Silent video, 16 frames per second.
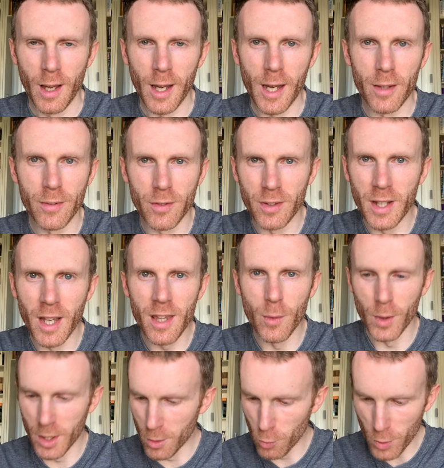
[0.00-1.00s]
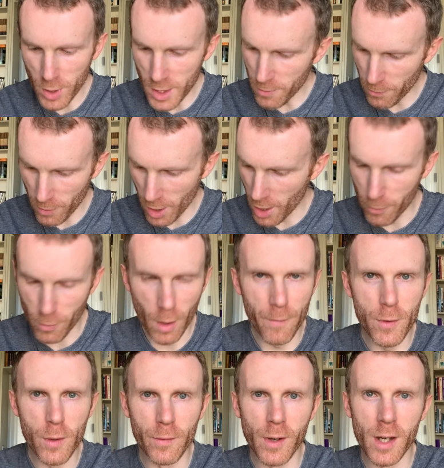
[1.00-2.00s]
So together we're going to read for a
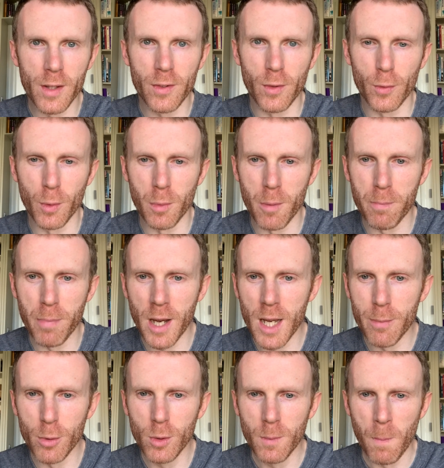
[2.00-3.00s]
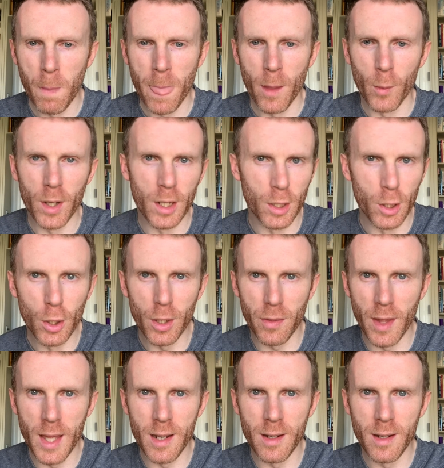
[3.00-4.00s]
few verses from the Bible. We're going to look
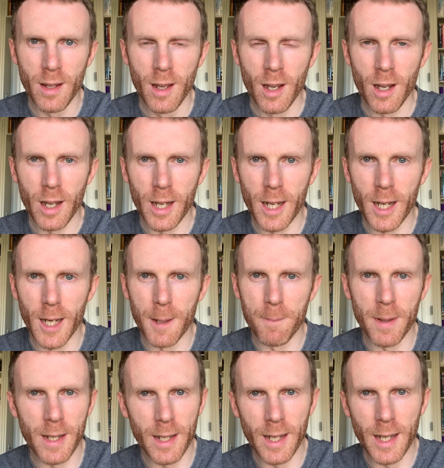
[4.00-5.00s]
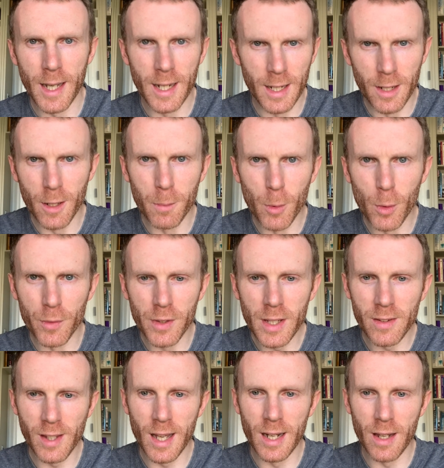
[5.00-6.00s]
then at a little more
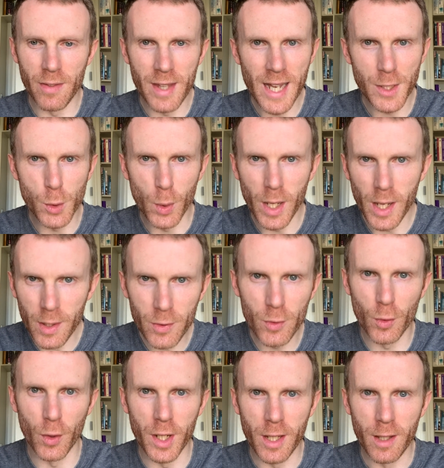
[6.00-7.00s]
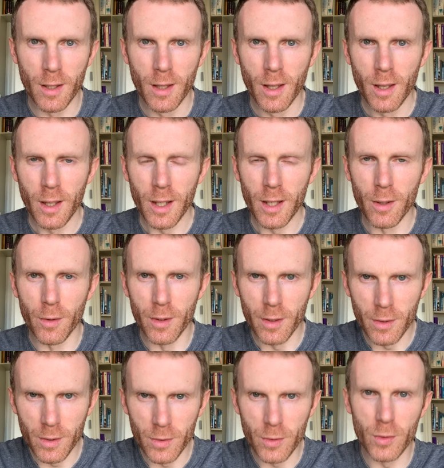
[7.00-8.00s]
detail at the actual history,
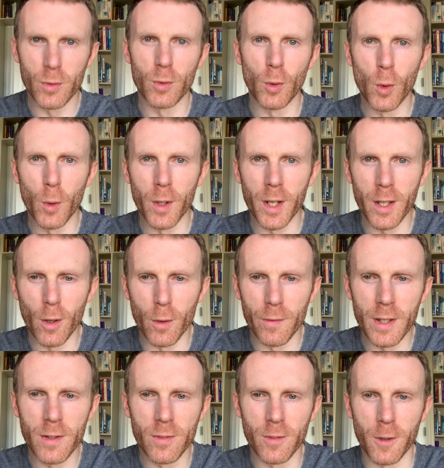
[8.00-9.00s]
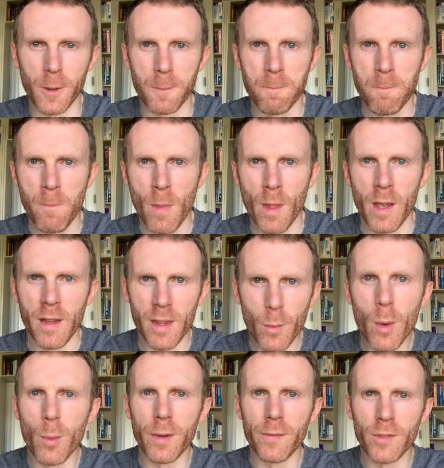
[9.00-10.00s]
the story of Easter. And then
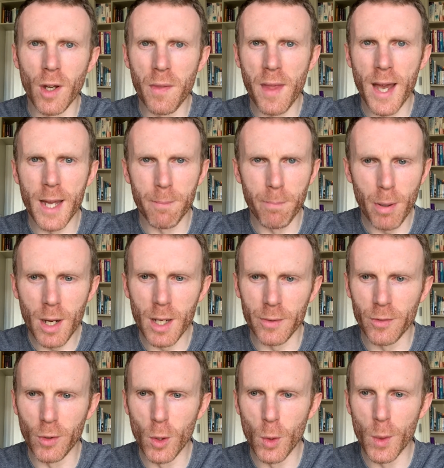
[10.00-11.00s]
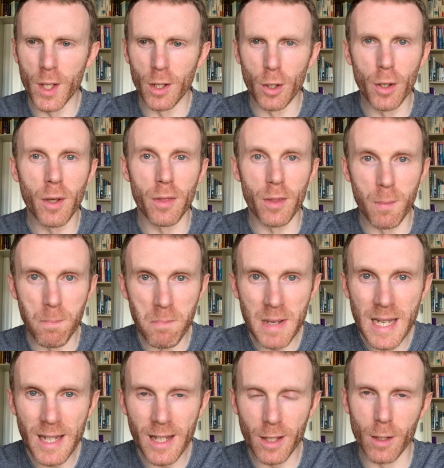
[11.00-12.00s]
when we've done that, in part 2, we're going to look at the
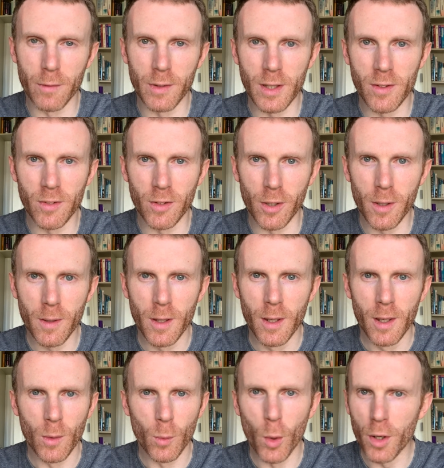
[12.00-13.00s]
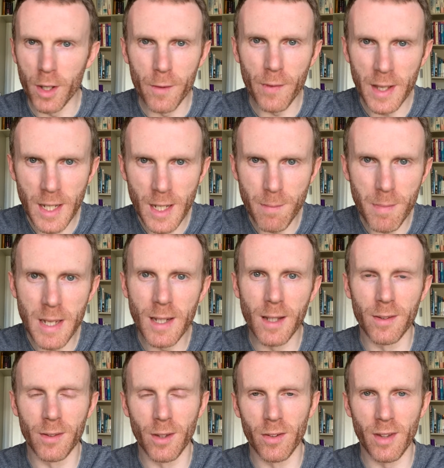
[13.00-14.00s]
meaning of Easter. What, if any,
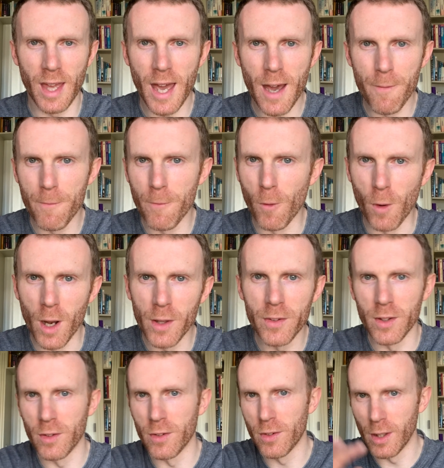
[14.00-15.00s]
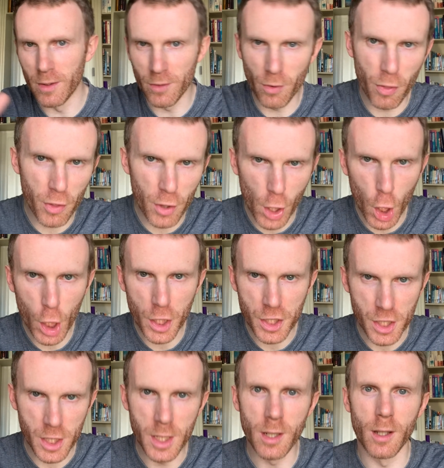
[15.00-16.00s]
meaning does it have for us? It's
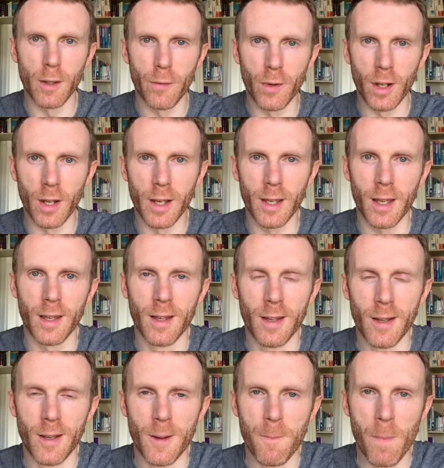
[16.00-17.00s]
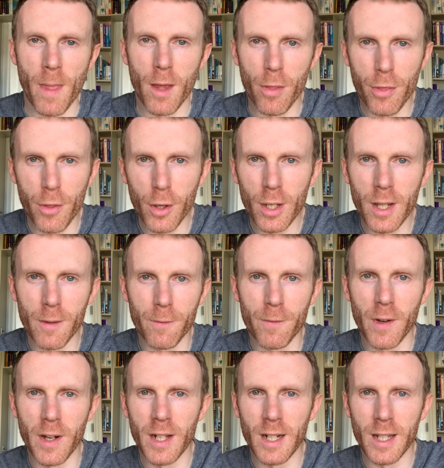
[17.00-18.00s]
theology, if you like. And thirdly and
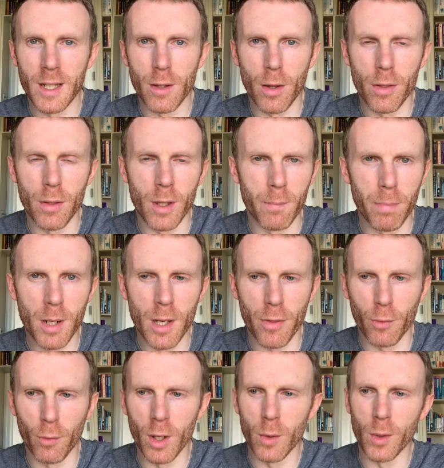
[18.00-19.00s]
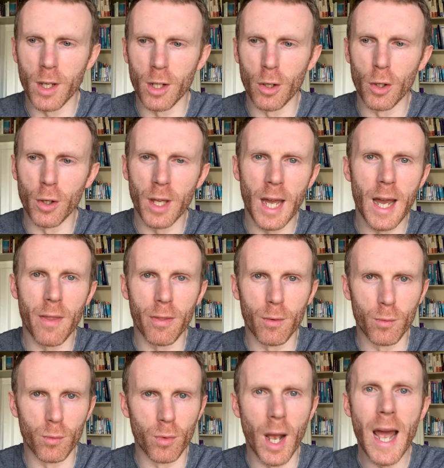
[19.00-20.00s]
finally, in part 3, we're going to look at
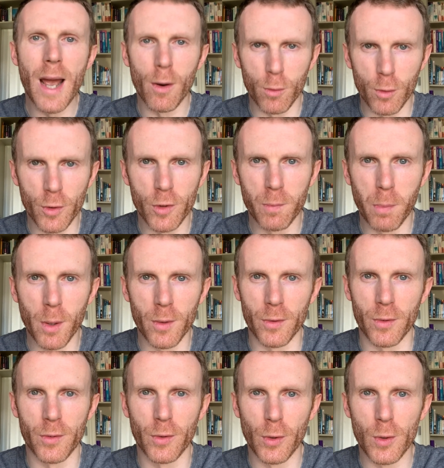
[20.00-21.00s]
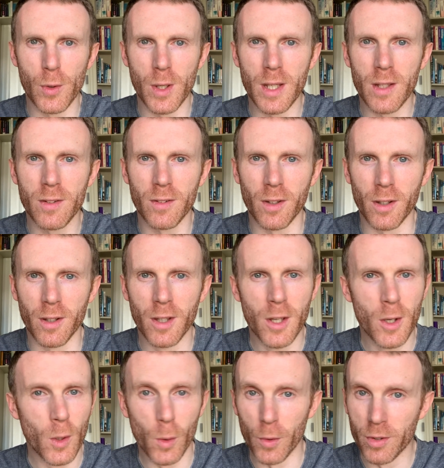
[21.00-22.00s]
our response to Easter,
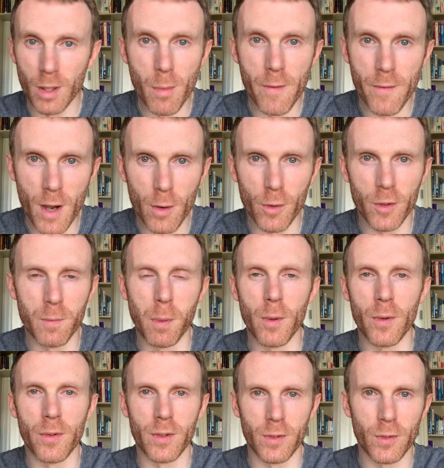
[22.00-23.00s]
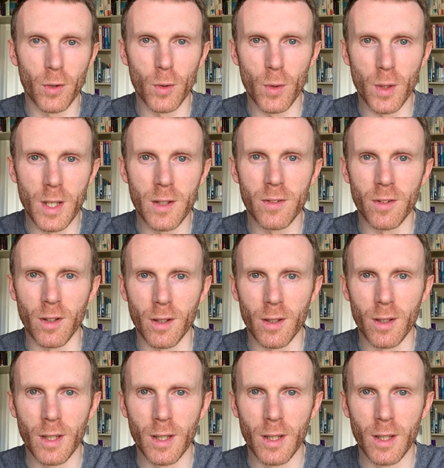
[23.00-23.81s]
or some of our responses to Easter.